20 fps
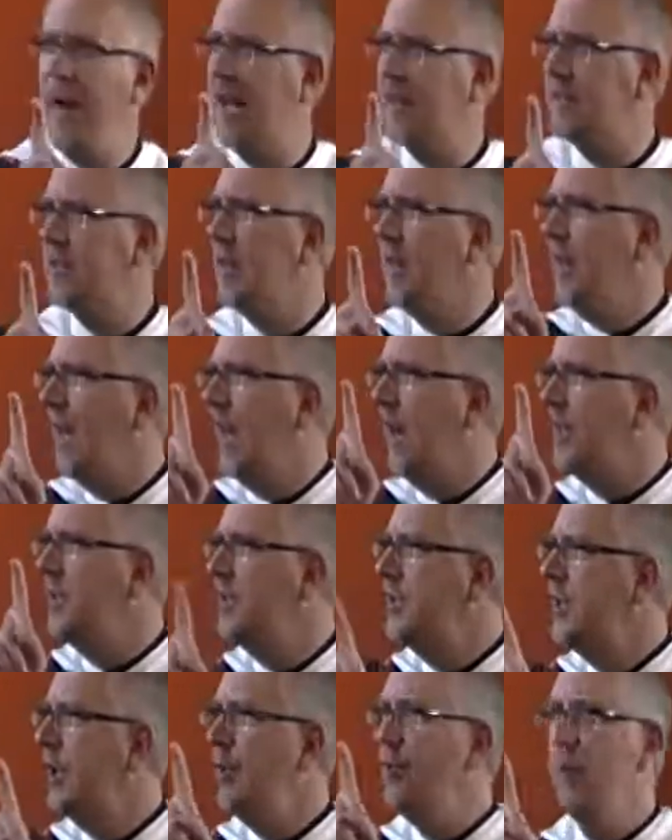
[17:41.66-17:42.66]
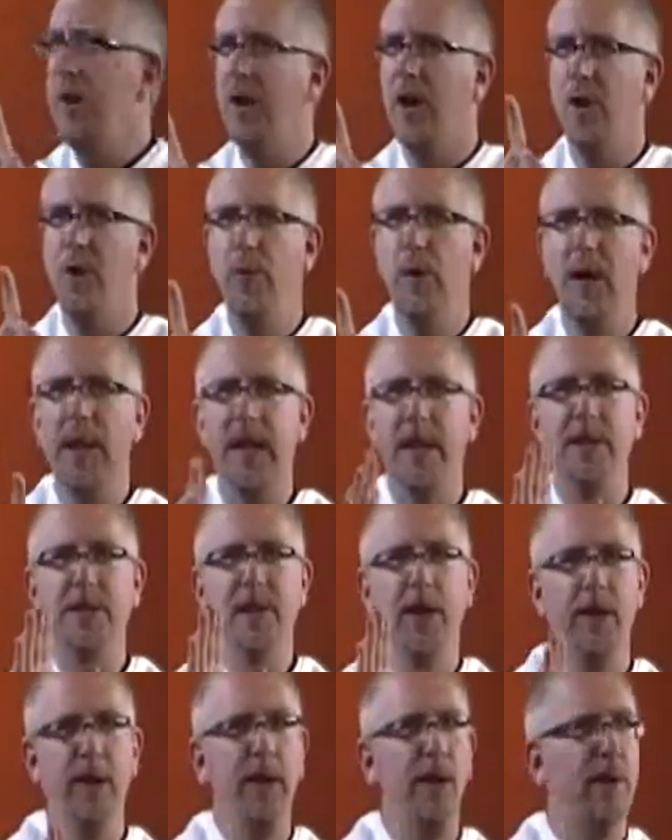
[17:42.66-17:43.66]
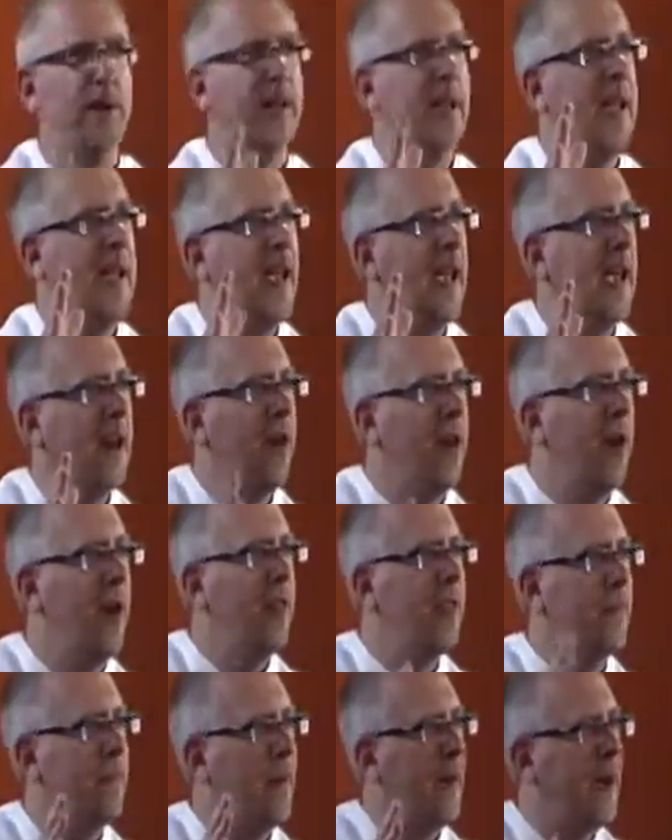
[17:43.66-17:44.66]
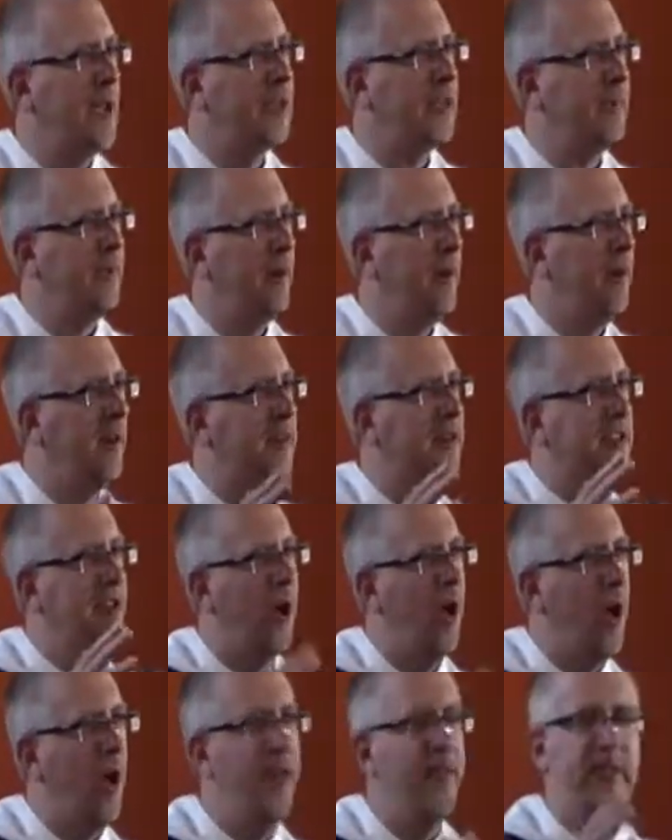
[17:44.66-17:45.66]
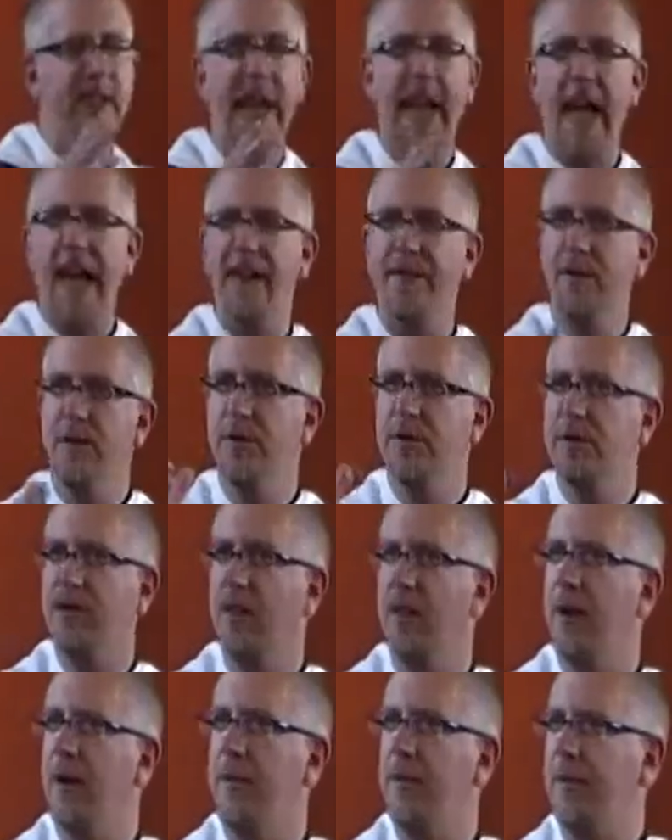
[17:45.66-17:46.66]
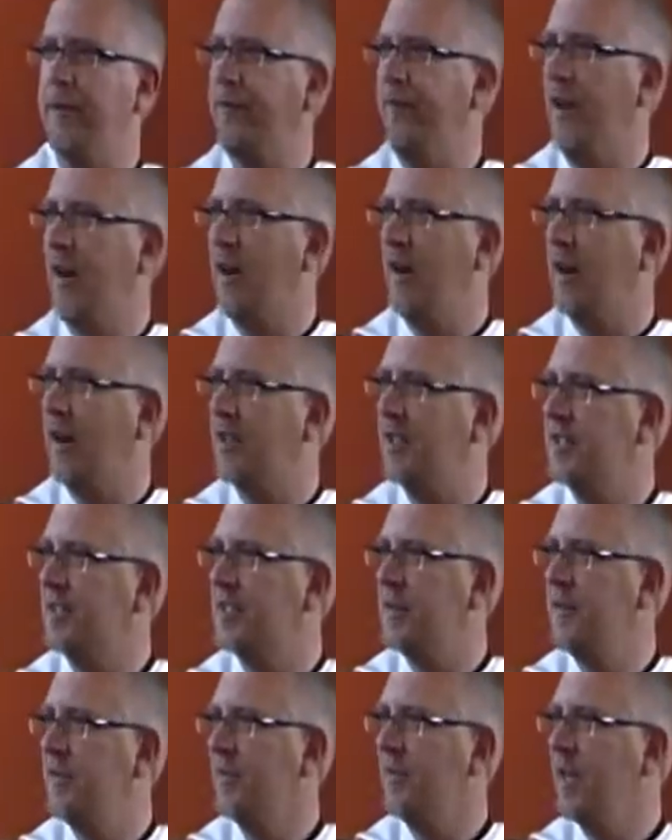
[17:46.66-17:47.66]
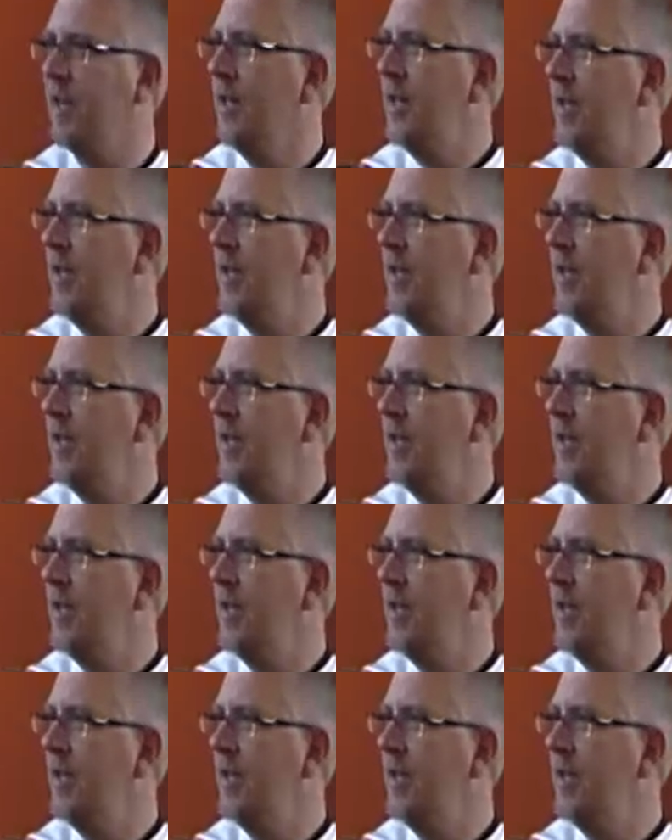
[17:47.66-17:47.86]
But until we are willing to look at all the possibilities and all the avenues that are before us,